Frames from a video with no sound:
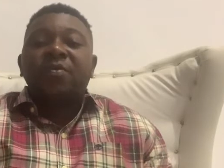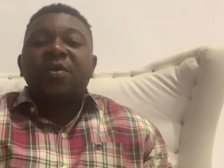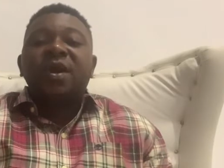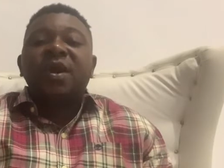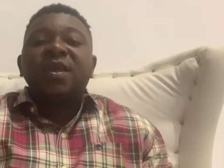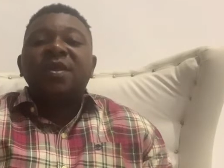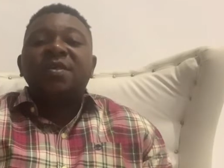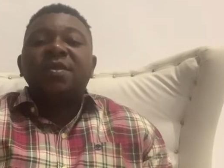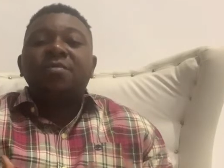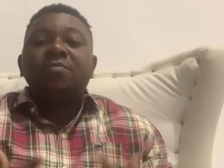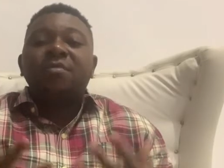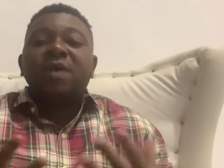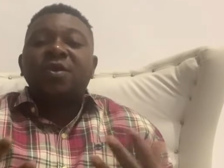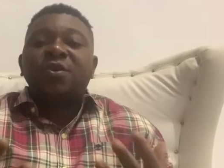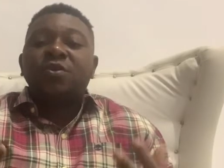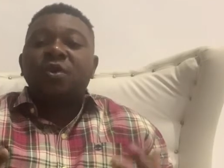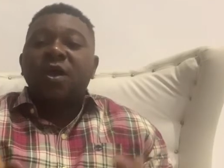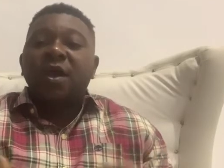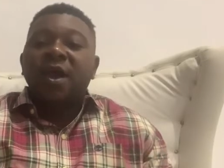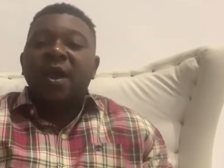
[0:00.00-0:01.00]
releasing
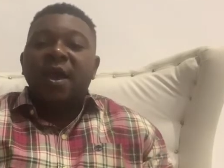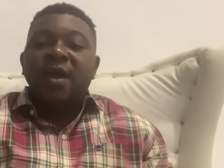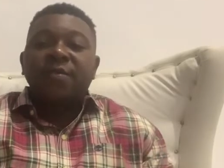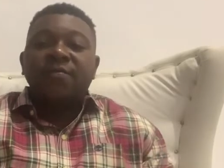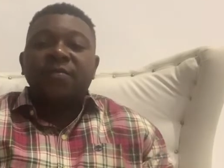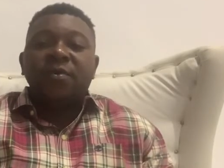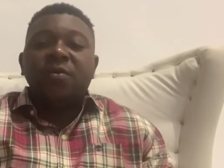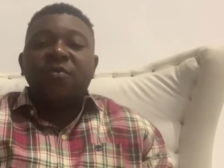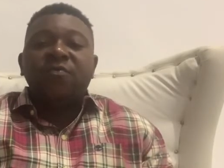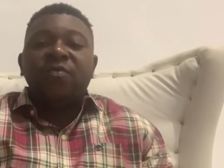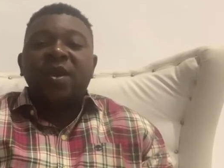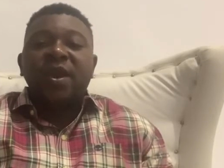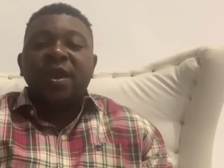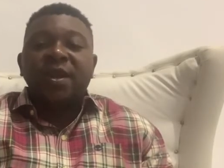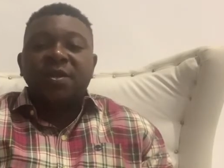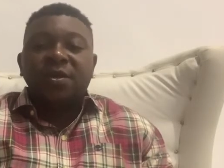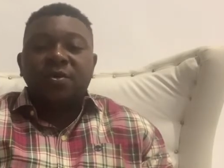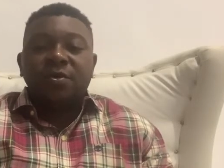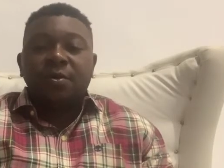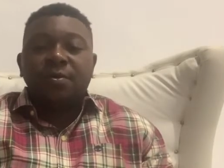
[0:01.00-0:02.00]
mature eggs for
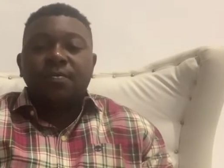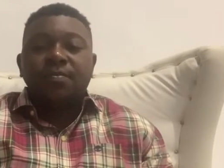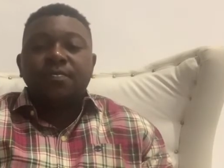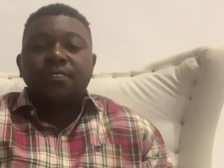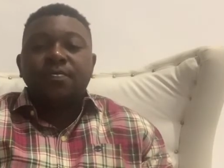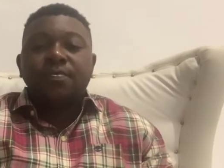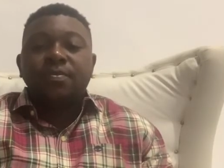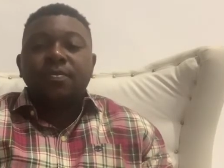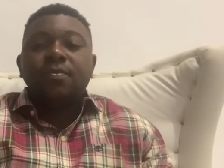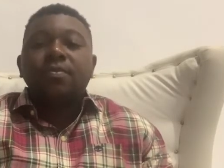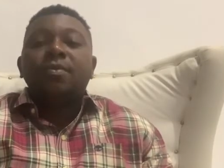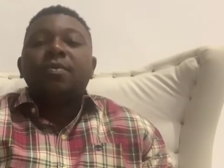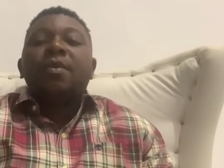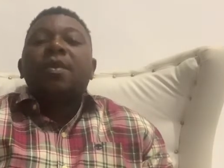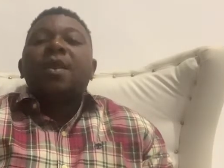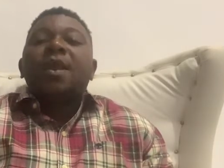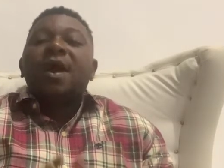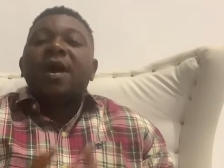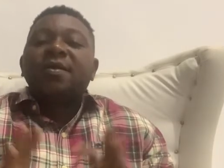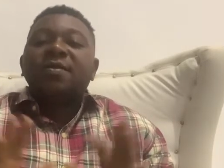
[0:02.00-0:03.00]
ovulation.
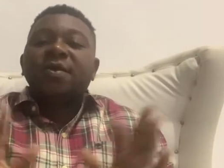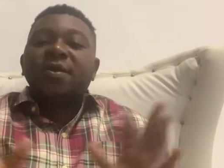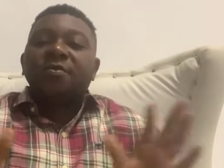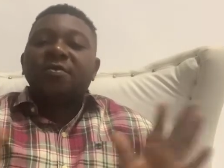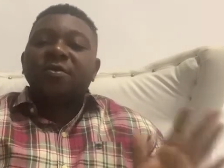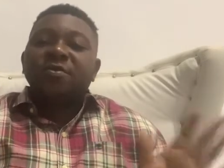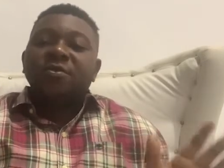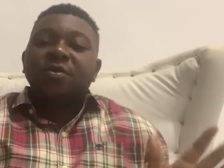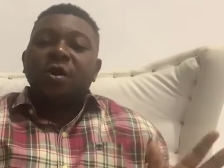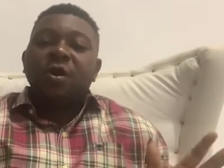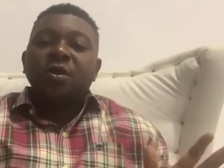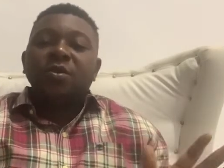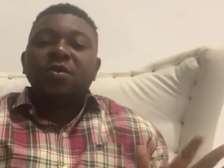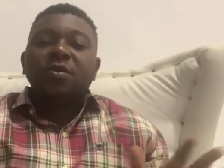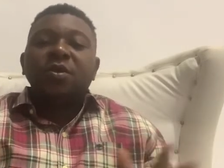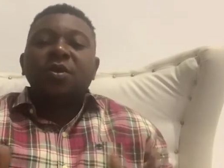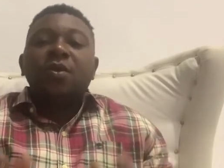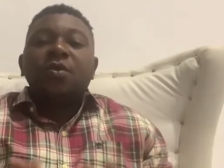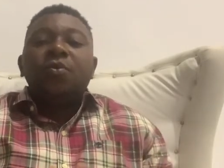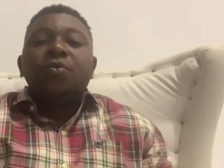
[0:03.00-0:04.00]
As a
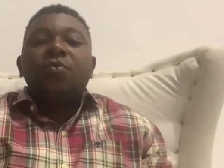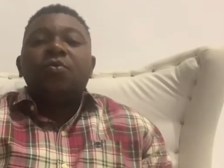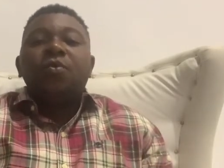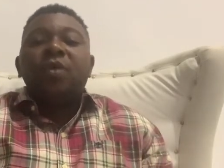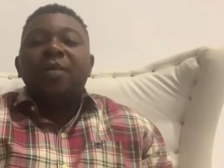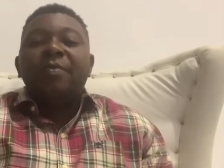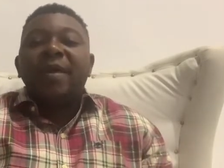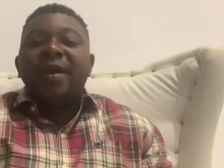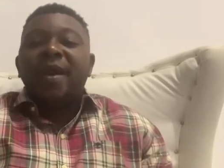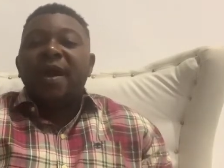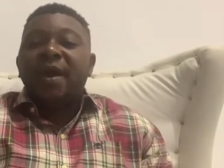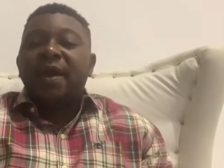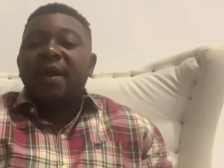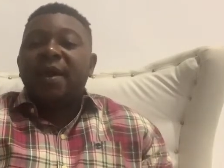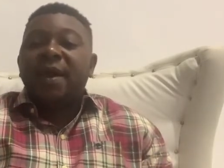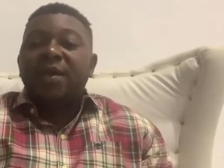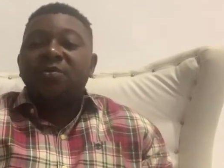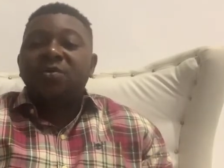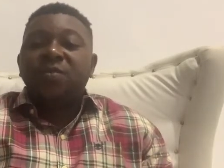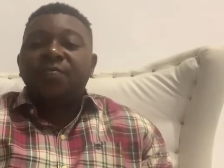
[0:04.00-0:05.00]
result, women and
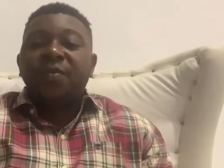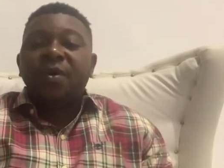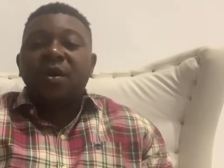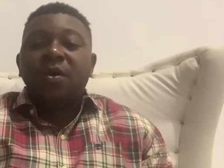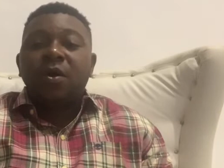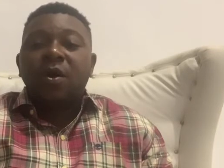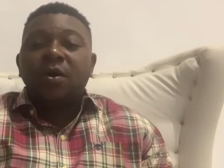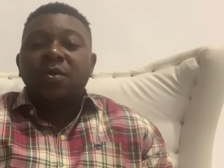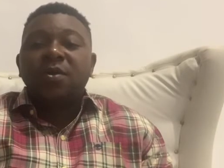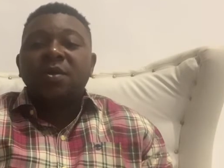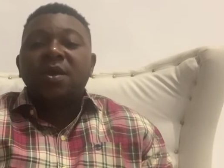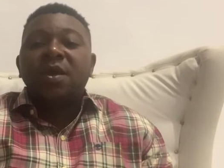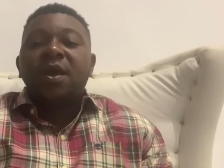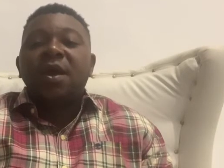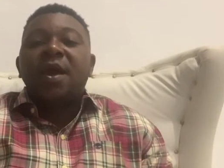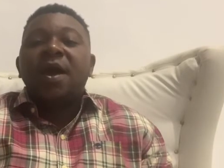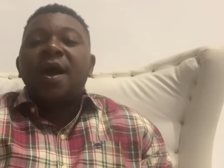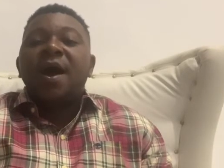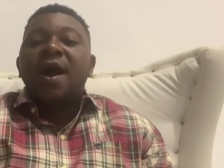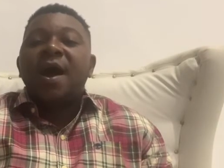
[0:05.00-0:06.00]
girls with PCOS
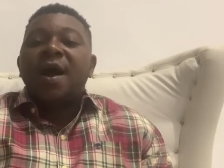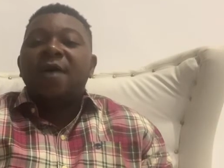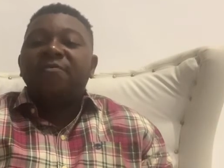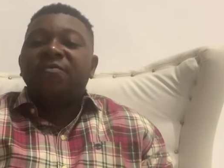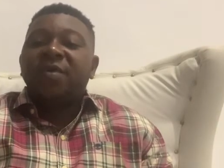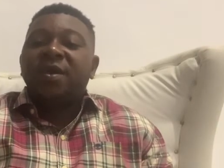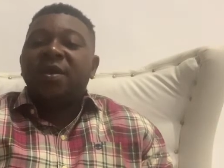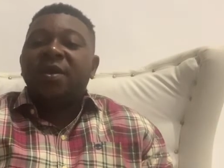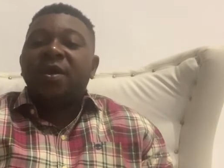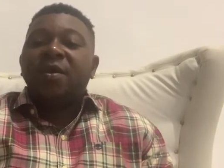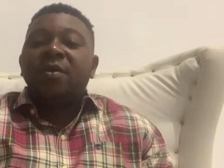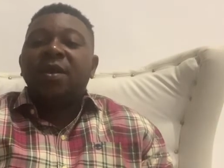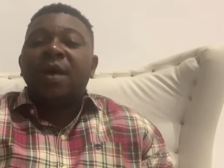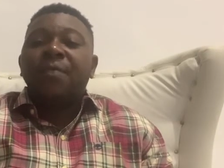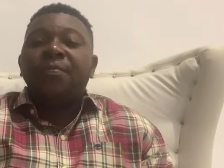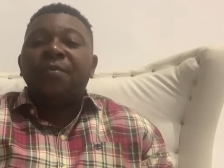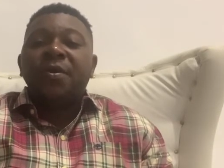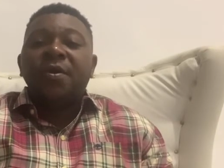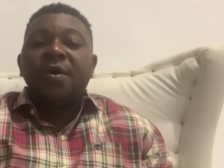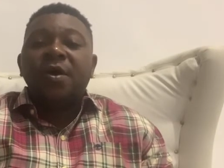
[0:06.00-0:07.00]
have
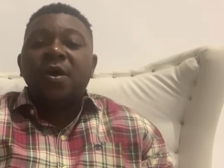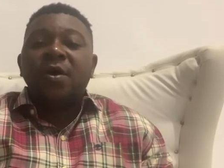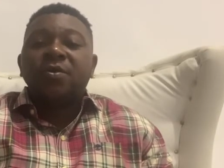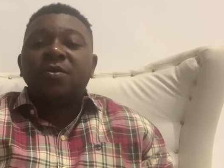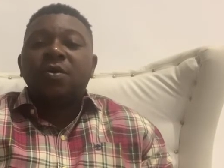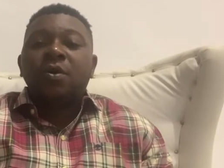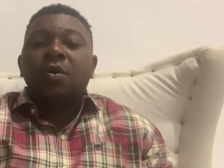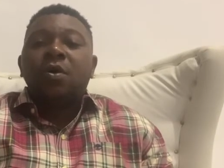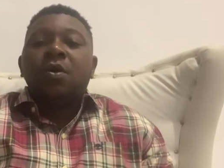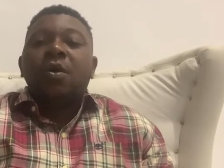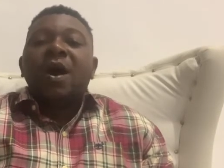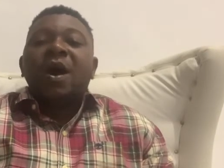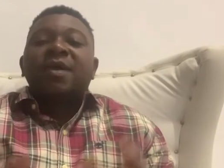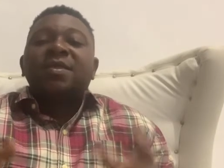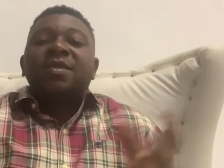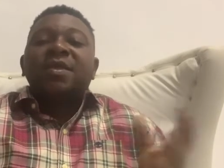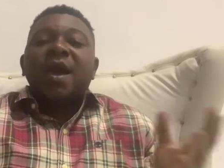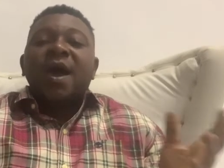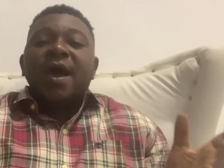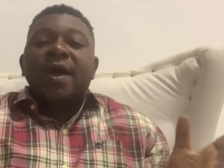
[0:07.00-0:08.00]
irregular periods or
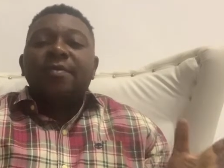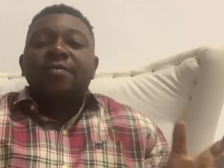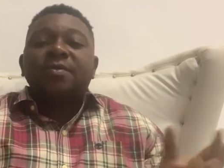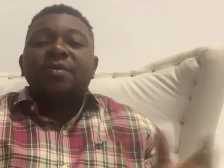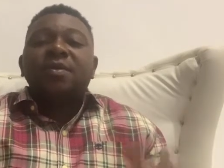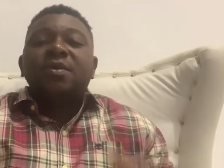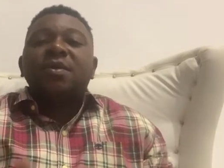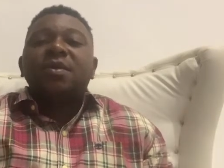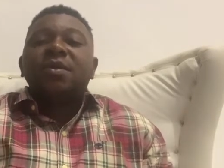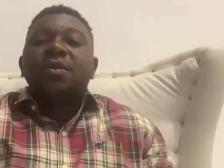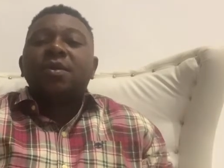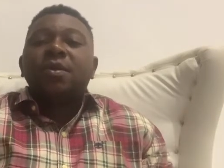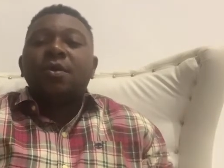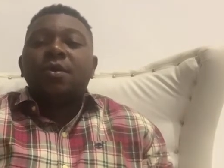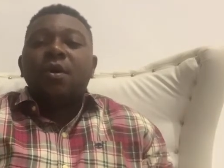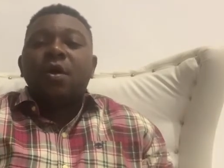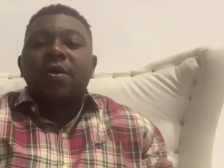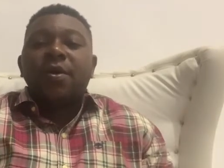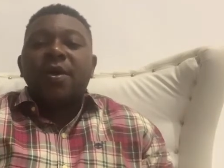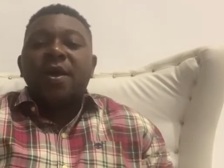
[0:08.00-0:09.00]
at times,
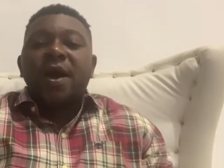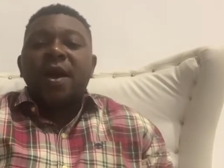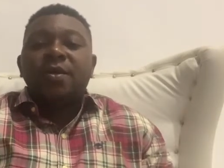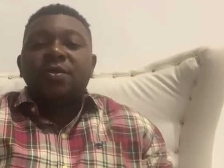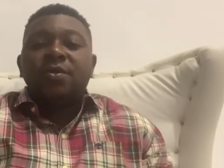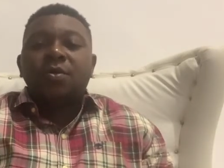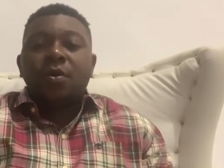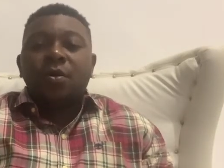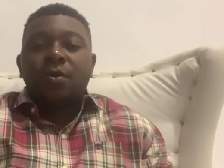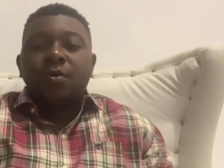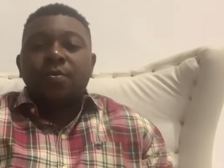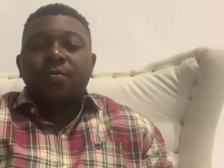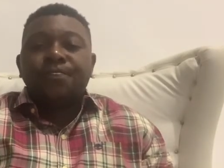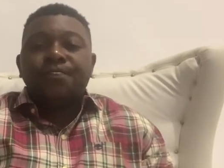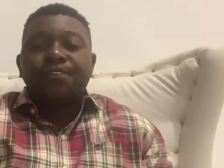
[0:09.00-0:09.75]
none at all.